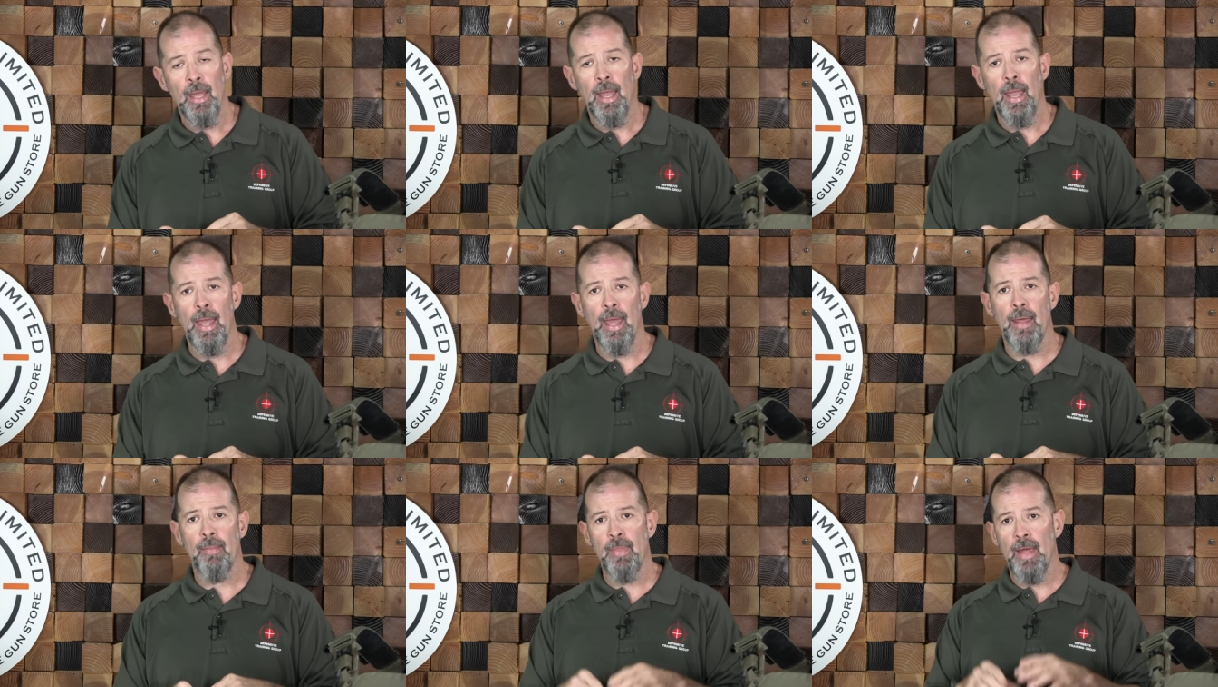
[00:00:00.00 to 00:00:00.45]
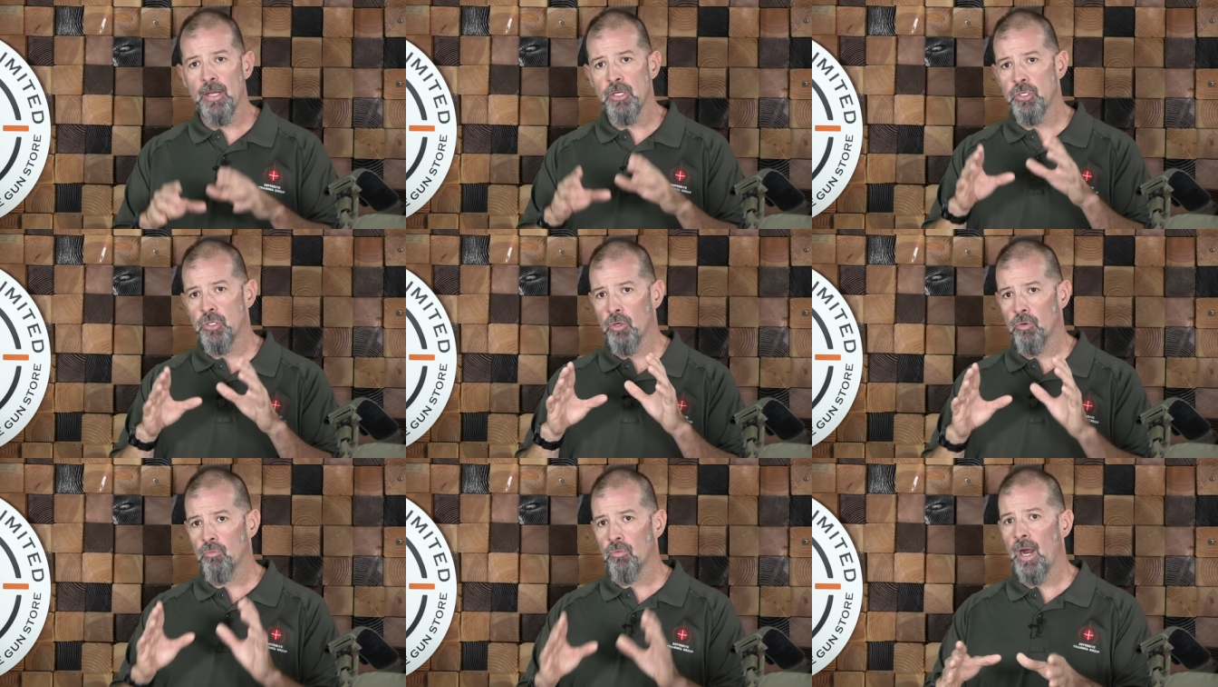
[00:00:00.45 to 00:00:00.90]
and
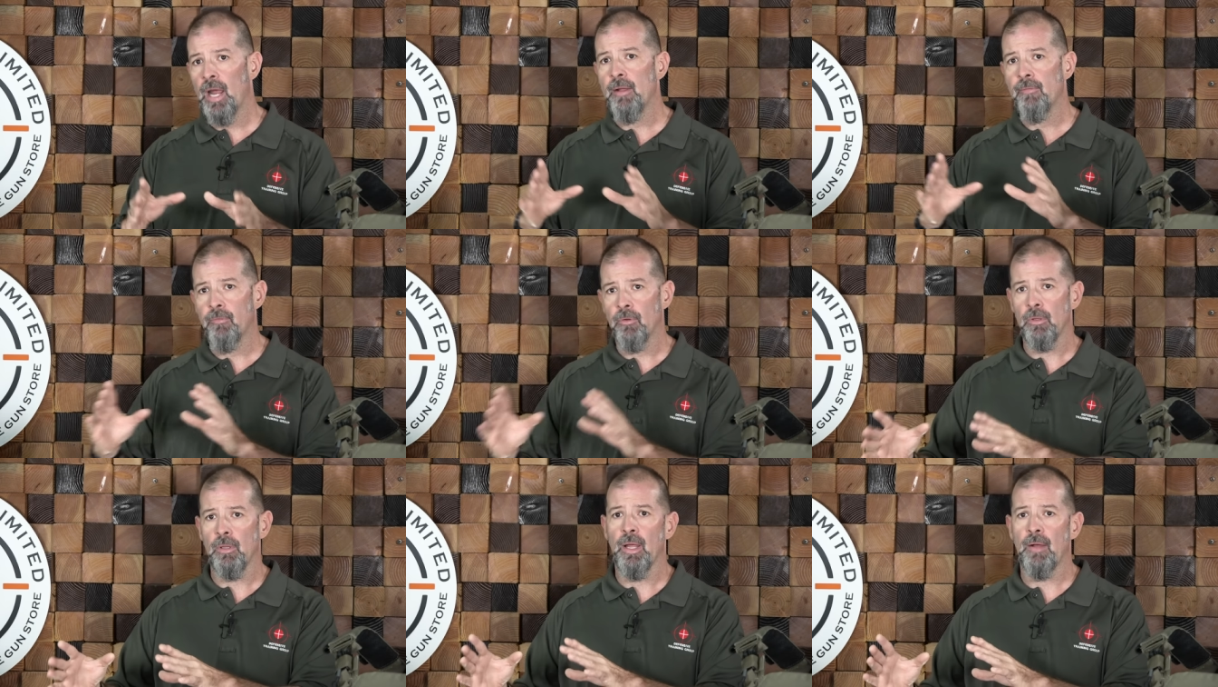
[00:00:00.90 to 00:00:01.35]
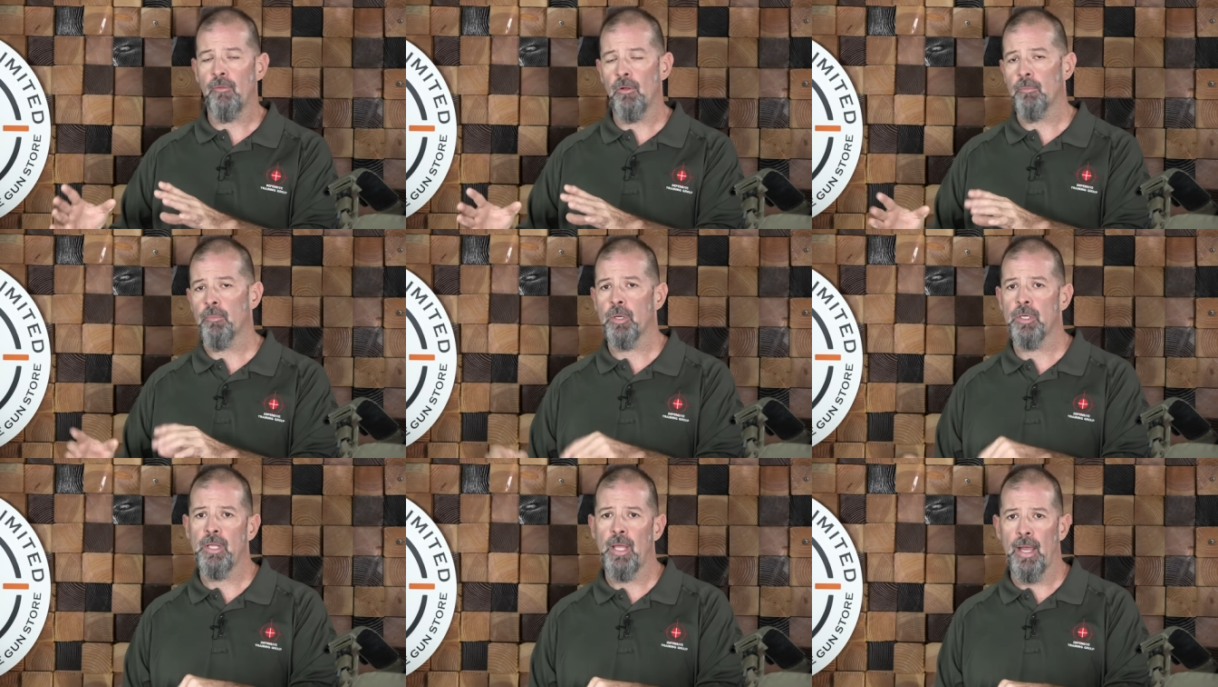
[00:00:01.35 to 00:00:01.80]
that's your rifle level
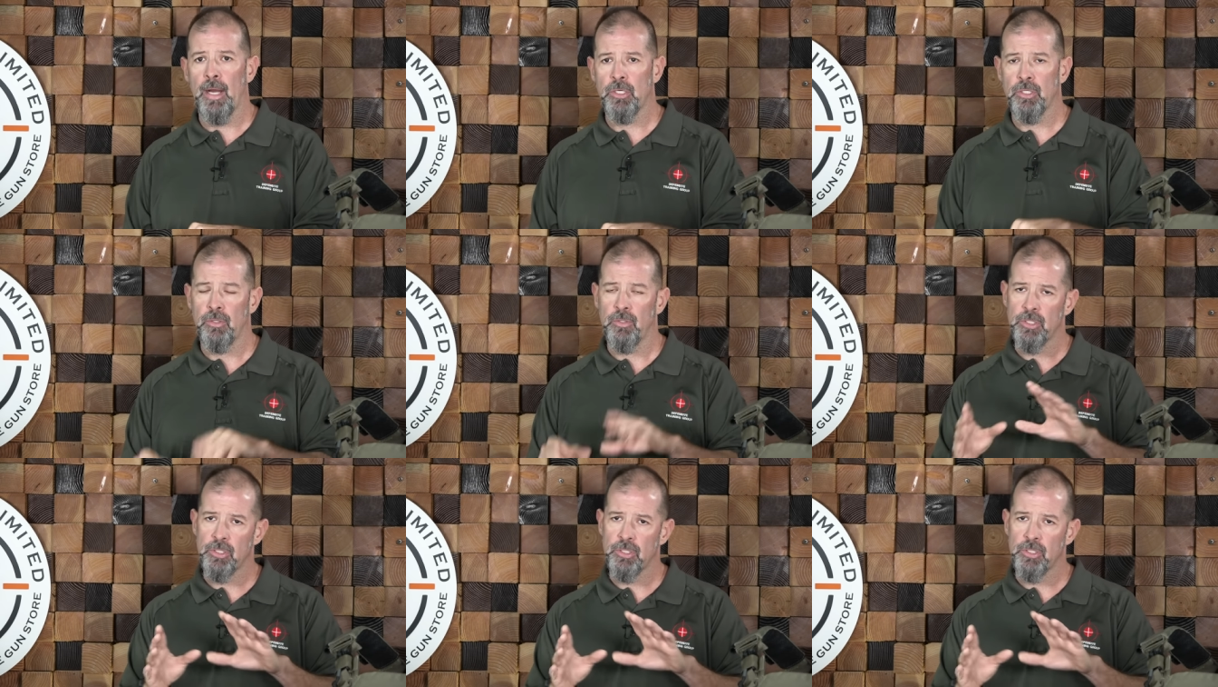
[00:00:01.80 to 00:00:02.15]
protection.